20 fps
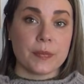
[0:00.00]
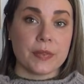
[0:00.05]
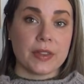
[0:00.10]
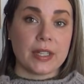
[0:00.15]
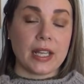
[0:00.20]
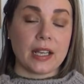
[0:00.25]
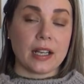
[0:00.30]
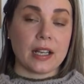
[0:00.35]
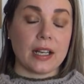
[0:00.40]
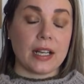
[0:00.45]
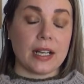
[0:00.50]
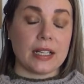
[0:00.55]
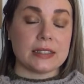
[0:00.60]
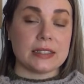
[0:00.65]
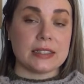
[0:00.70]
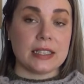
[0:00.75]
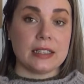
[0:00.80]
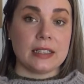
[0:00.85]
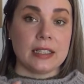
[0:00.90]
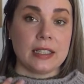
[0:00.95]
neck
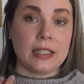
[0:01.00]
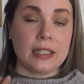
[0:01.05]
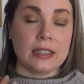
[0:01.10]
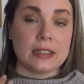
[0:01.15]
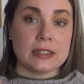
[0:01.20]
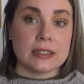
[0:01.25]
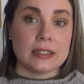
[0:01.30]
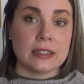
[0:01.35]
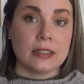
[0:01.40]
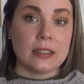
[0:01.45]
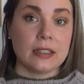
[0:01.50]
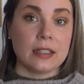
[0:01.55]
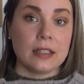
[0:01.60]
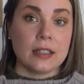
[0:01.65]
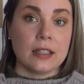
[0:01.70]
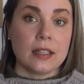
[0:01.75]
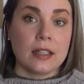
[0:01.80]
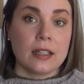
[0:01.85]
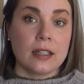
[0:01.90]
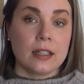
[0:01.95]
as it is,
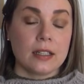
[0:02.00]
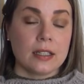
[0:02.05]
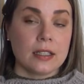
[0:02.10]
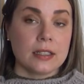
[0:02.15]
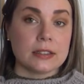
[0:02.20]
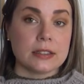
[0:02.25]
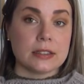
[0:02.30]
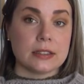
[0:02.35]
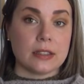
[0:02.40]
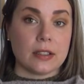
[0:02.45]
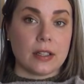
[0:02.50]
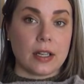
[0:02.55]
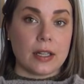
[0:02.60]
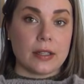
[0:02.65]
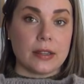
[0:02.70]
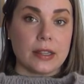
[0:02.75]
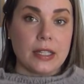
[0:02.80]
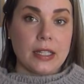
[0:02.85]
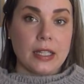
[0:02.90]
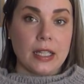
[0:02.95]
so I
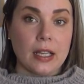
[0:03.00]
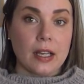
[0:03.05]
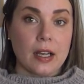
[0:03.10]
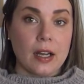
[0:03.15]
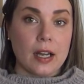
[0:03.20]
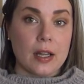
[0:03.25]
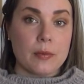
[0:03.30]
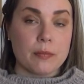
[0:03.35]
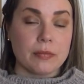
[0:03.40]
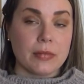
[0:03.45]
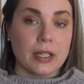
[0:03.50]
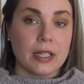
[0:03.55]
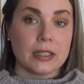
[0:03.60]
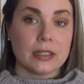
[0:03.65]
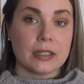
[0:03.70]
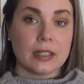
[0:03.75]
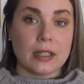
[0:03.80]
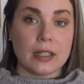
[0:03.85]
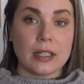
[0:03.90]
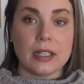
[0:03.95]
think I
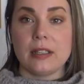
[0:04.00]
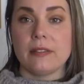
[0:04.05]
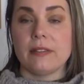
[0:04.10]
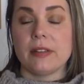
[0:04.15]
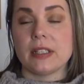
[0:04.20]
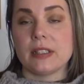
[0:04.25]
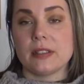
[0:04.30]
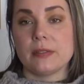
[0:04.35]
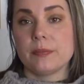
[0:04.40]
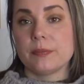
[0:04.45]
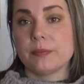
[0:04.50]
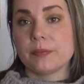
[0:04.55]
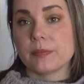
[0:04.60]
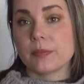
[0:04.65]
might leave it